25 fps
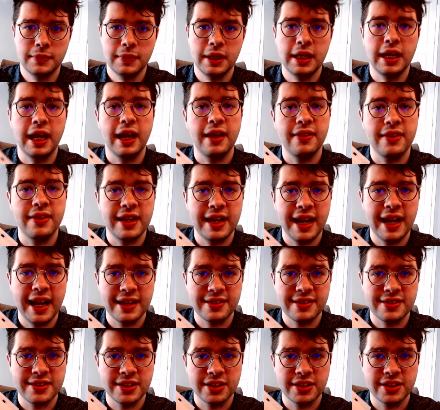then it
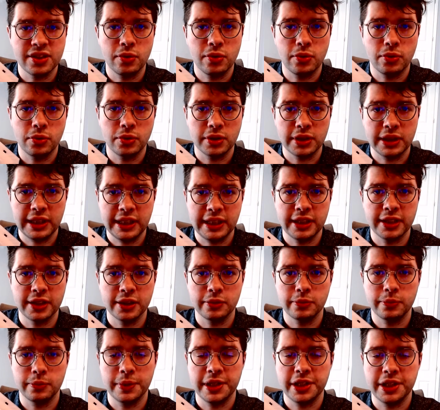has this hole here,
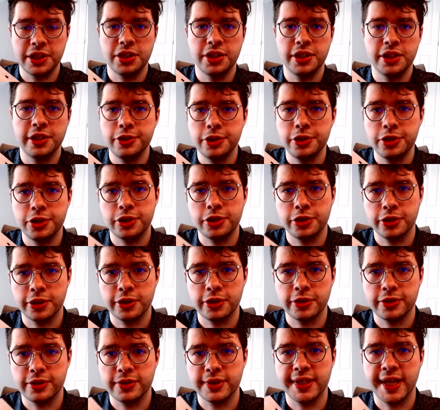which
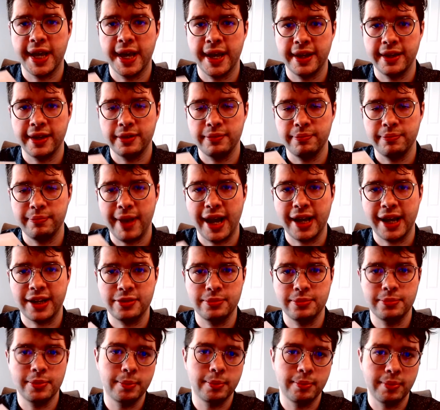ensures that
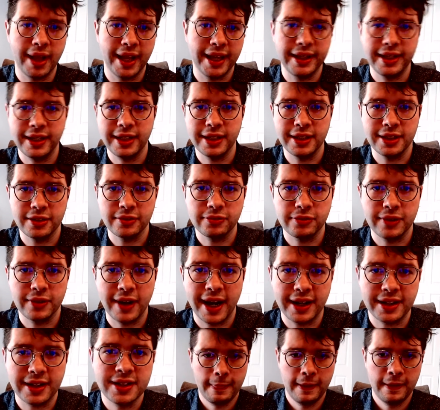maximum light can
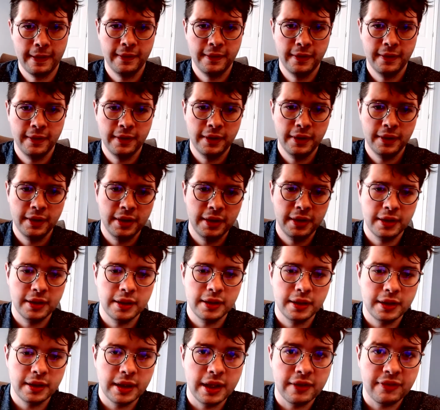diffract.
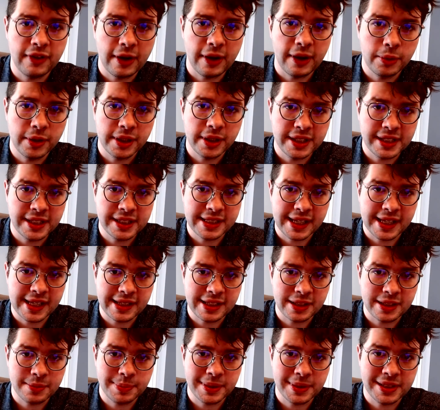If I were to design
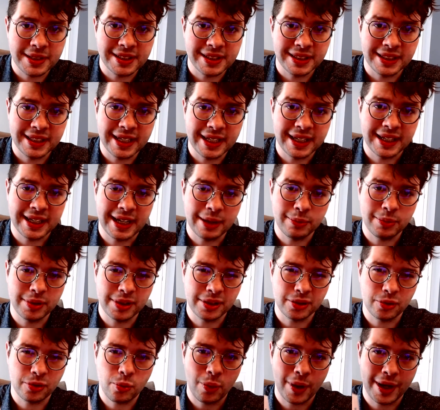this piece again, I
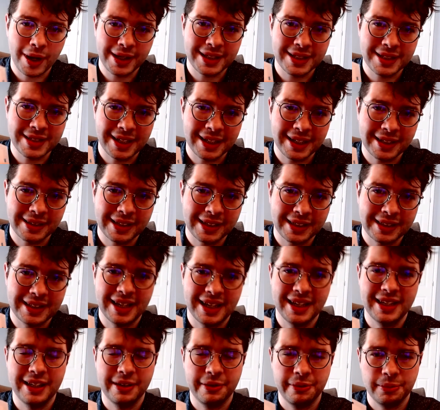wouldn't quite design it like
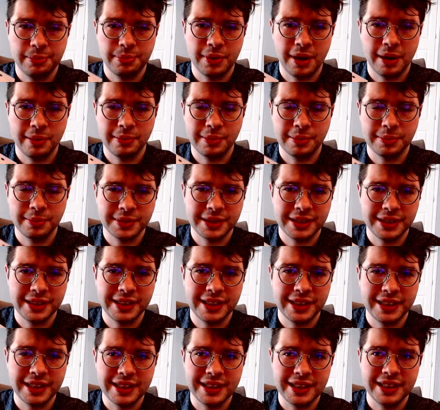that. I would
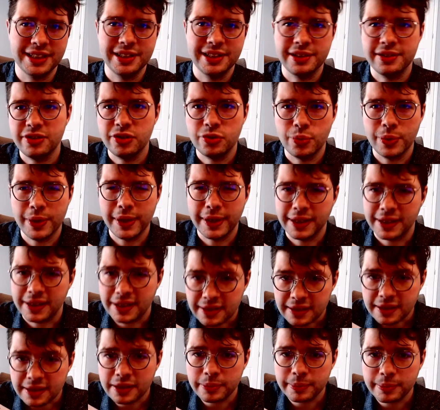probably tweak it a
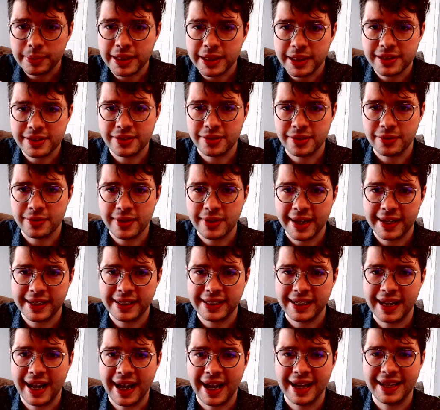little bit so that it
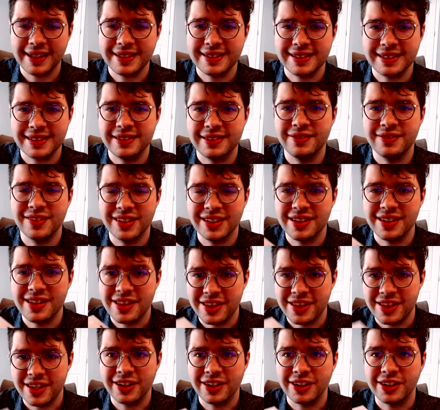has even
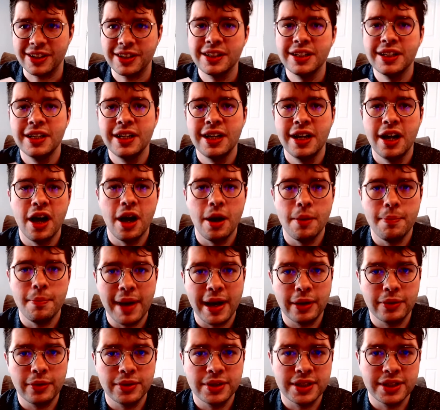thinner
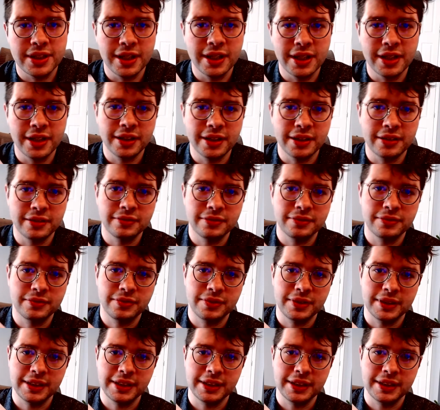amount of